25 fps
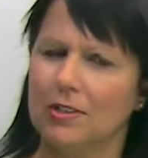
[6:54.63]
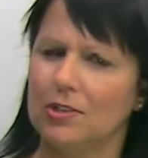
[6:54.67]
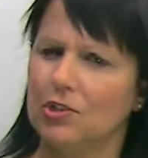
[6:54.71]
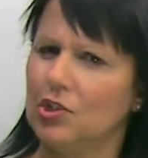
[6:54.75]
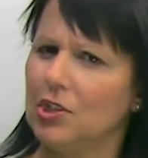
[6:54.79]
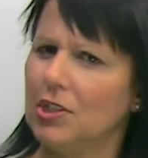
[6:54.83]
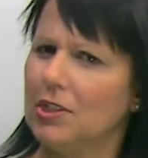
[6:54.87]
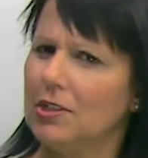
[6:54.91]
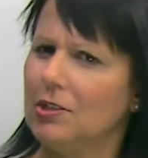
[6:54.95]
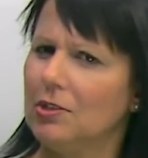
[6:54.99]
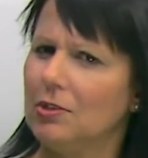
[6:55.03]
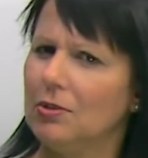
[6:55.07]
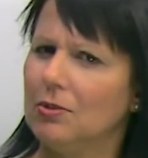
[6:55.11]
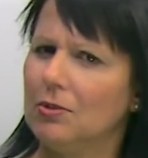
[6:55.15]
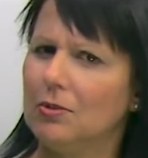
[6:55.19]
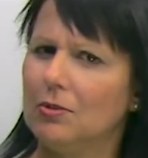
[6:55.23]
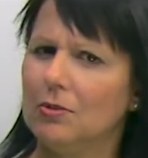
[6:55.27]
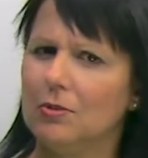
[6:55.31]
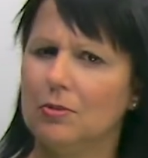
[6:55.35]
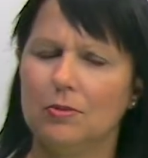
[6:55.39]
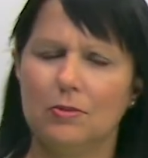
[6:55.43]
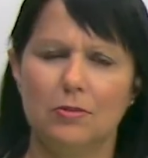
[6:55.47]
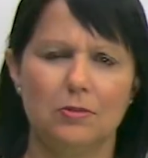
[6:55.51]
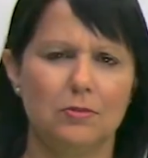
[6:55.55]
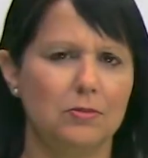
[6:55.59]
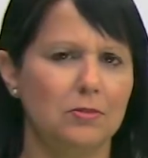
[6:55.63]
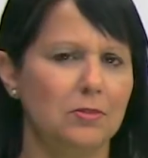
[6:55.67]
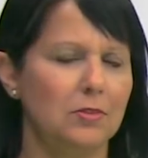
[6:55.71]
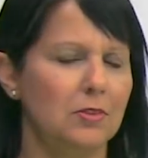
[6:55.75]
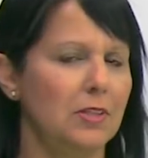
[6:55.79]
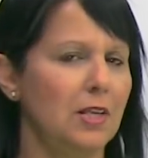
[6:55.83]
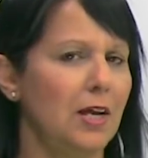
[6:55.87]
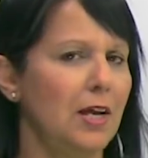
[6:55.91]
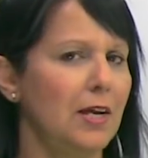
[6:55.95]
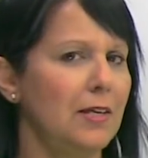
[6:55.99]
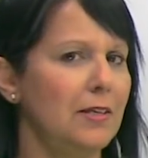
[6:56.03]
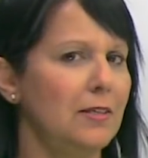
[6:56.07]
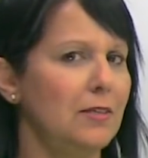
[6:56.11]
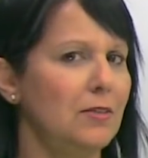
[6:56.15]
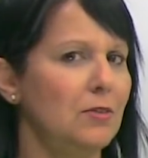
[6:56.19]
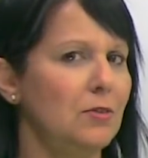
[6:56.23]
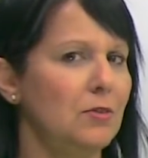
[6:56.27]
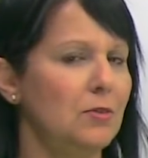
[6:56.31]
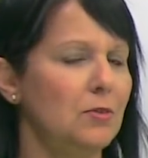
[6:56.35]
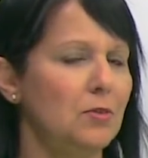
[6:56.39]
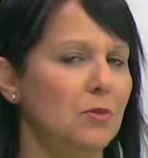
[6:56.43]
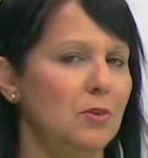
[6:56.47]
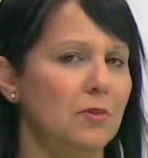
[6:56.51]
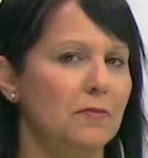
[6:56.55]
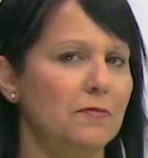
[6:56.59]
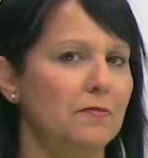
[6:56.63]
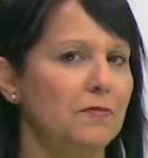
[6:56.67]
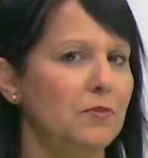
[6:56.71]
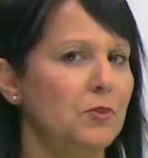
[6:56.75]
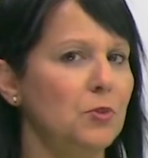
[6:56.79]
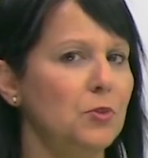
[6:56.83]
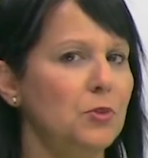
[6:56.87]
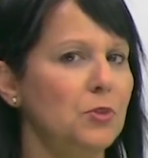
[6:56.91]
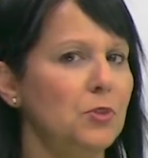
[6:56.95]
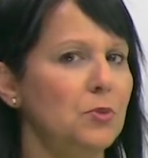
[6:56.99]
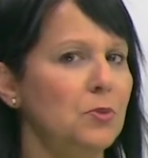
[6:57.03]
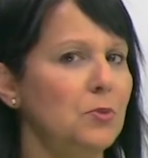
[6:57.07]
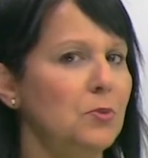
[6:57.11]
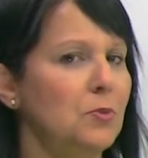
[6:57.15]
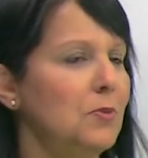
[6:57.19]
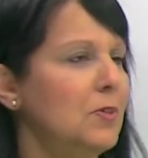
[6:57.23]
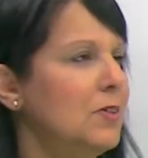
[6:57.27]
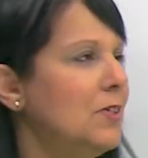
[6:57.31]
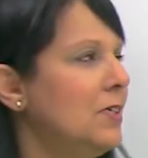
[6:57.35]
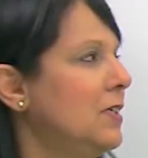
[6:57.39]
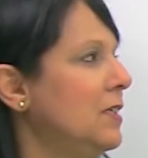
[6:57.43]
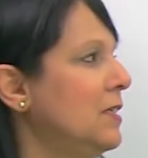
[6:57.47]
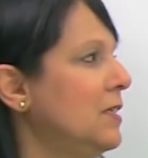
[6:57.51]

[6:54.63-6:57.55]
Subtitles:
to cheat you, lie to you or fool you.